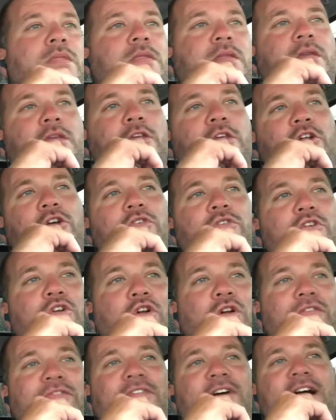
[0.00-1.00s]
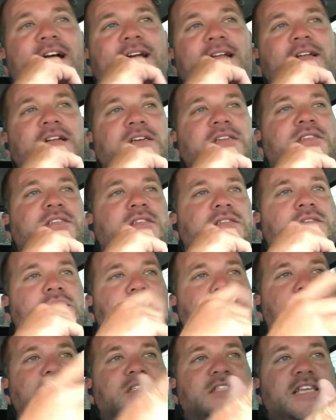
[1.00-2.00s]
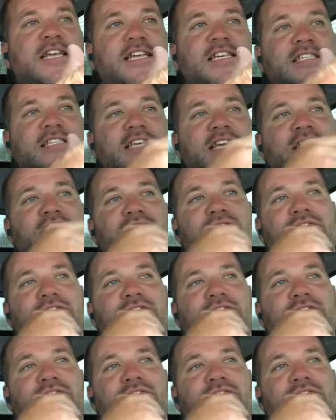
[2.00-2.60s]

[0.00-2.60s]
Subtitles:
you know, notifying us. Stay safe.